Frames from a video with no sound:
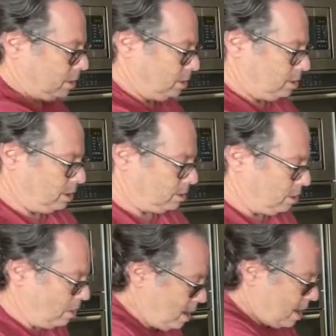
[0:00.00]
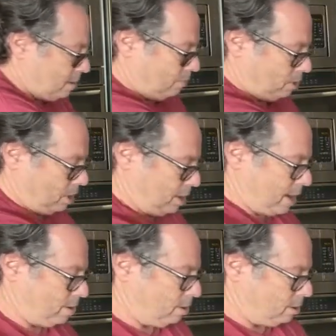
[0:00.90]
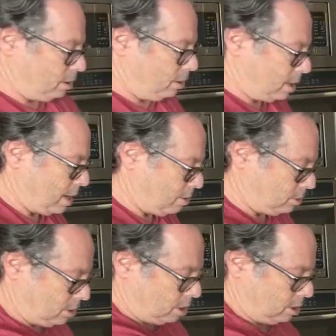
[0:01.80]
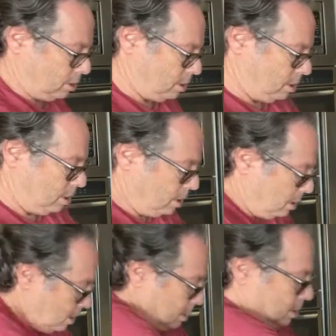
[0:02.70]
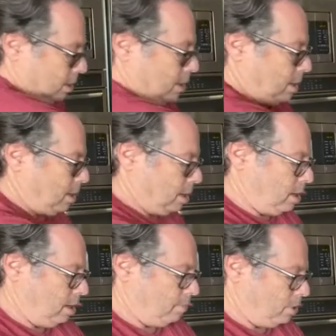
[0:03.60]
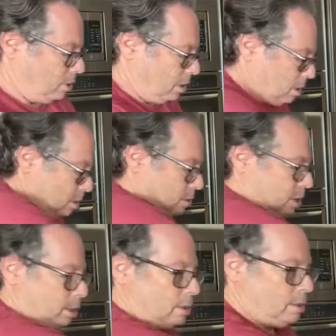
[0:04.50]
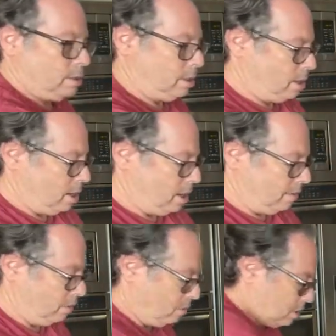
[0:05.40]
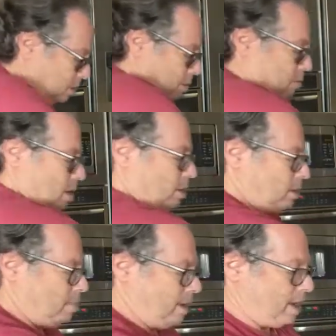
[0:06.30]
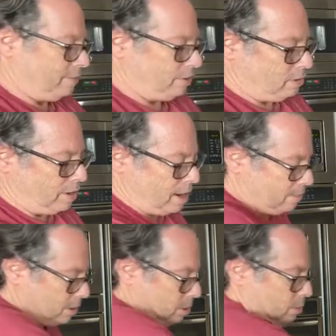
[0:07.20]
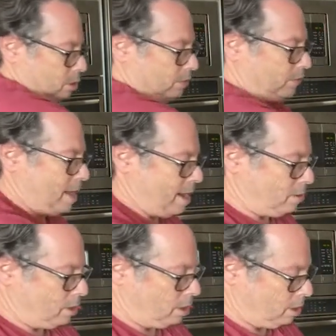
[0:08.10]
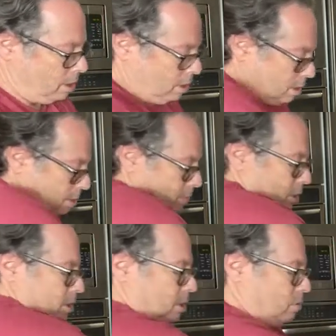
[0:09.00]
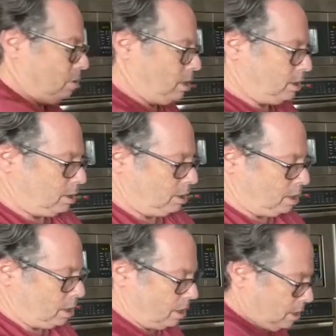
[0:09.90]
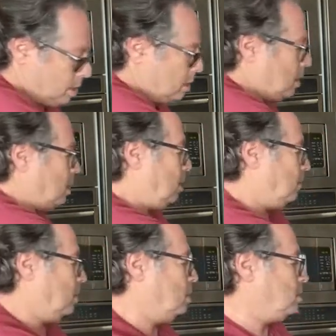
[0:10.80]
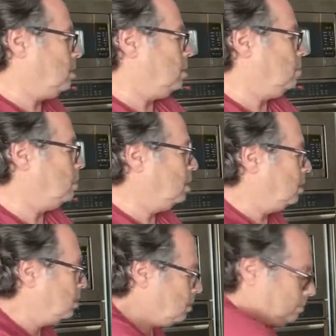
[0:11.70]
Just go ahead and put it out on your counter and keep on going. Every once in a while you may have to grab a little more flour, but you want to kind of keep this going here.